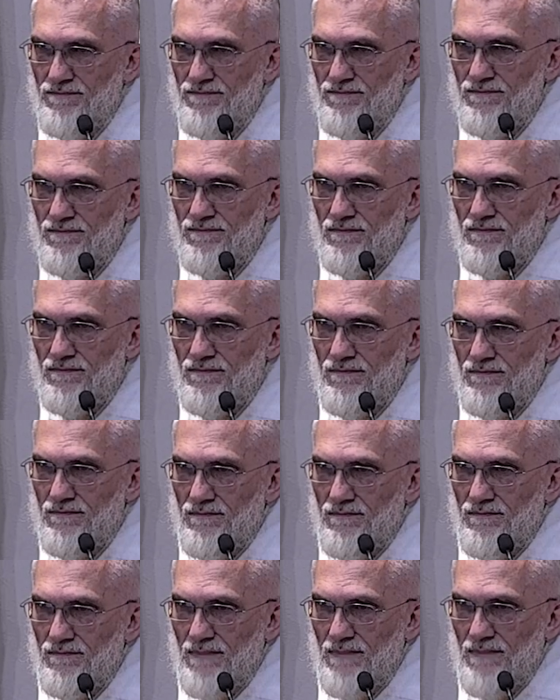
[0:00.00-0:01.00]
Now think
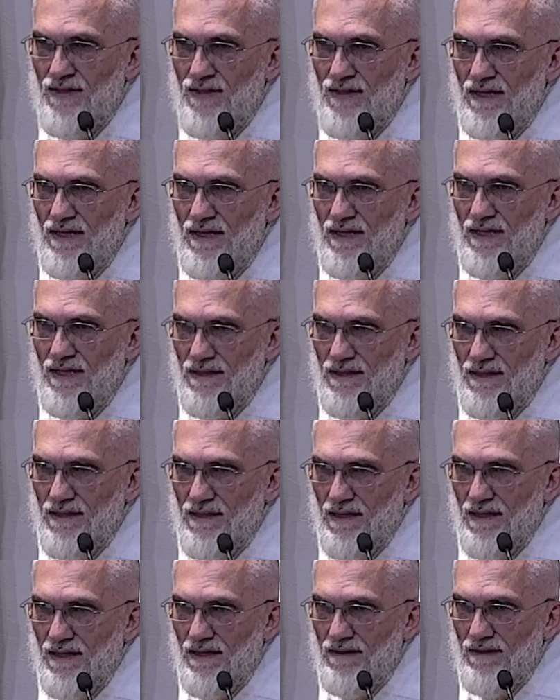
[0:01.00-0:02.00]
of that
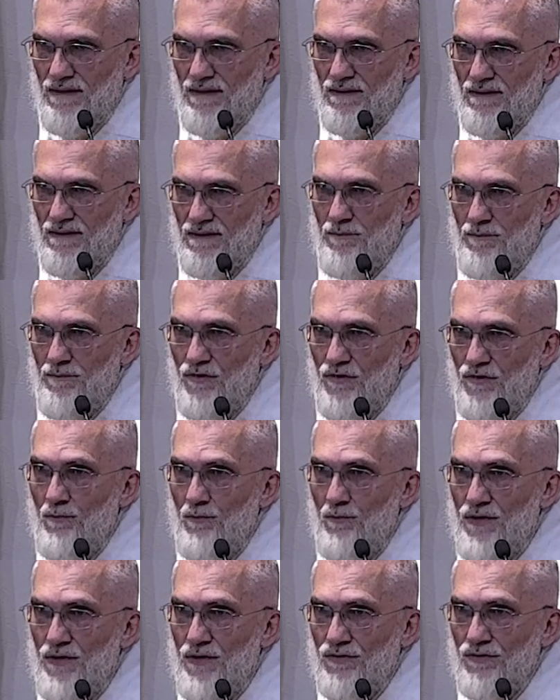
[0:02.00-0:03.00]
miracles
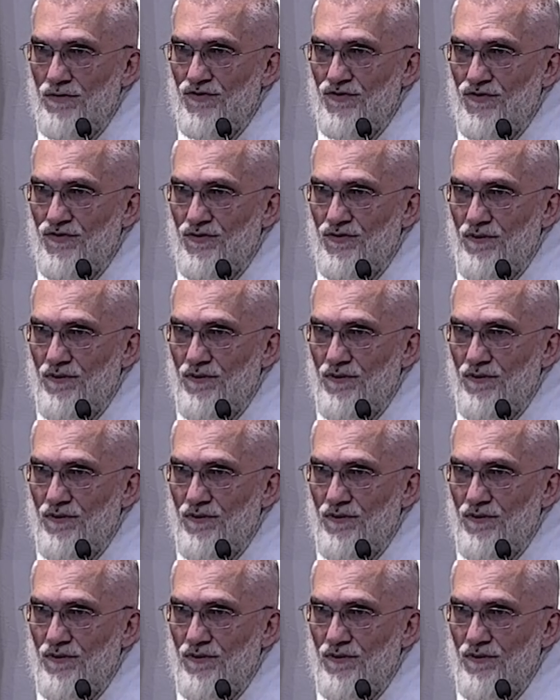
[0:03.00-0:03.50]
greater than